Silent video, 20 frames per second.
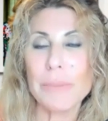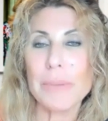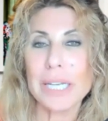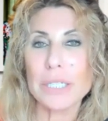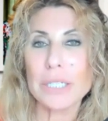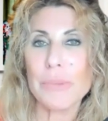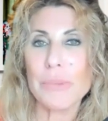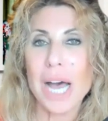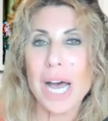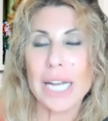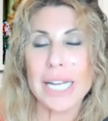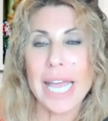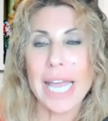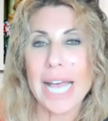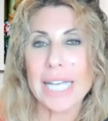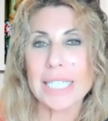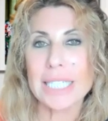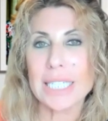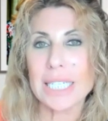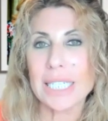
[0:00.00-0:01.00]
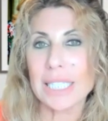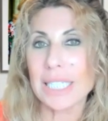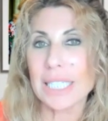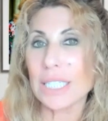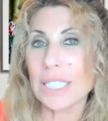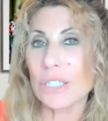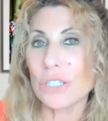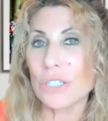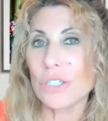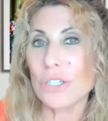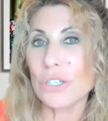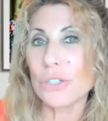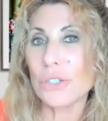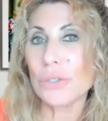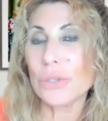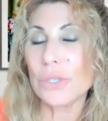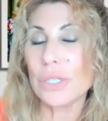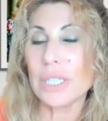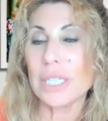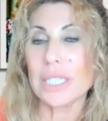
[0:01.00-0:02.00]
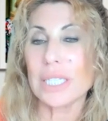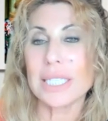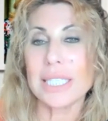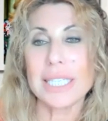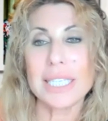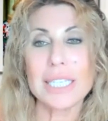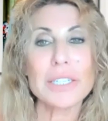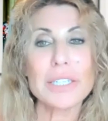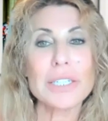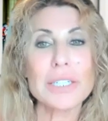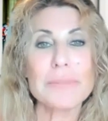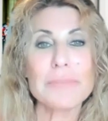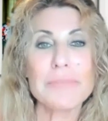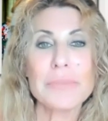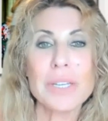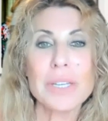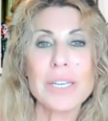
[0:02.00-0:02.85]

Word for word: best podcasts to listen to this year.